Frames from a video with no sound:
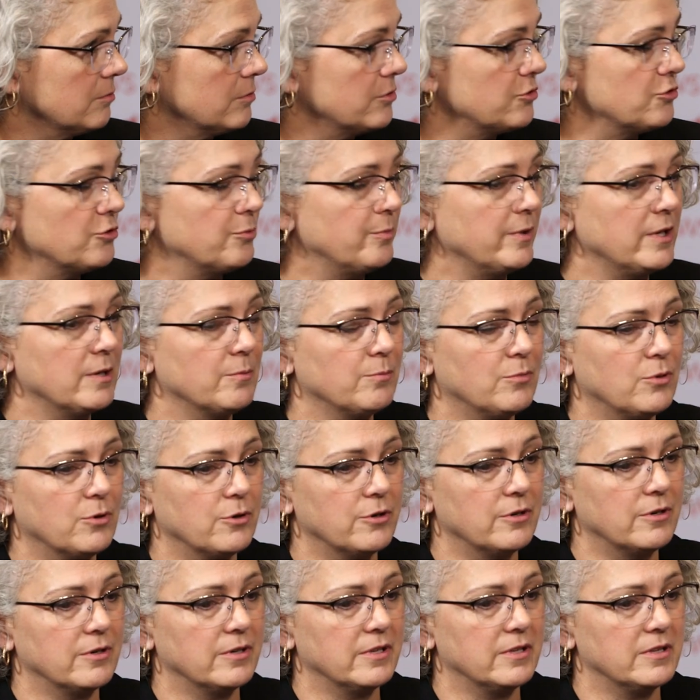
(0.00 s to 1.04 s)
which would be
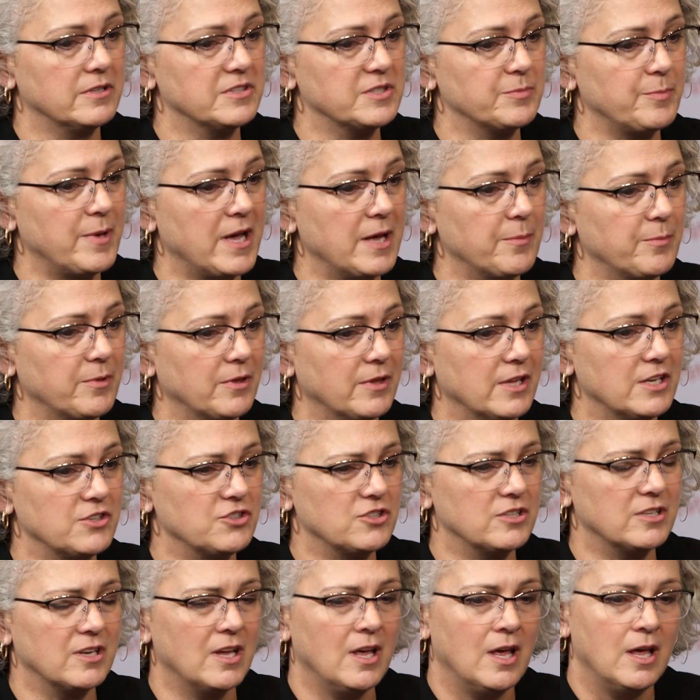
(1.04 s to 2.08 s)
important in this
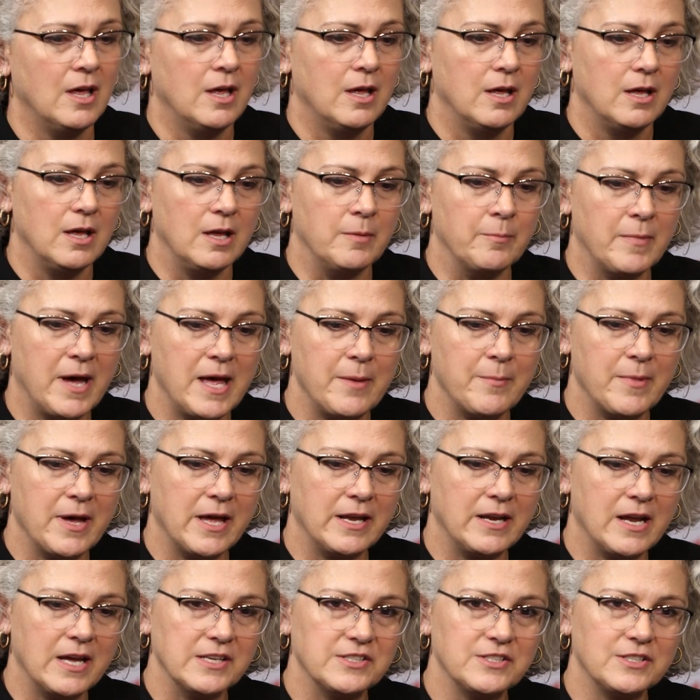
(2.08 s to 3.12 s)
population. In my
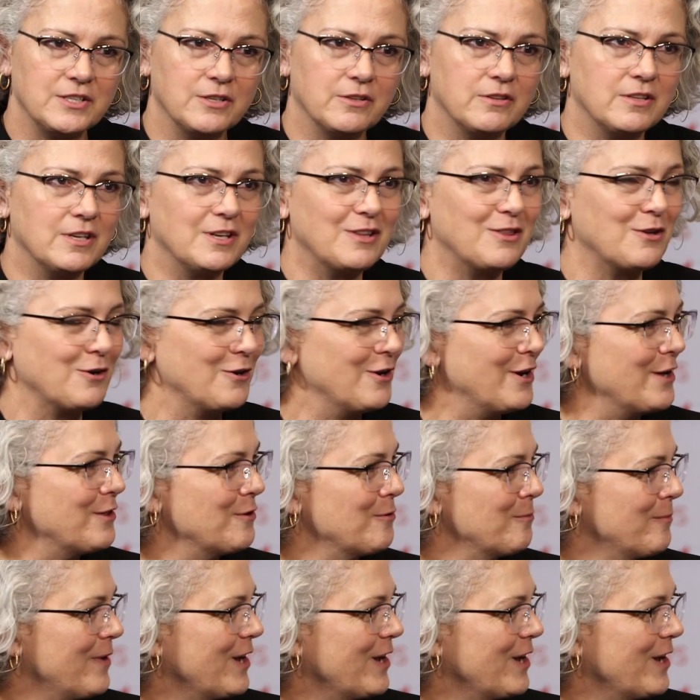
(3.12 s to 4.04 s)
mind, I still think there are other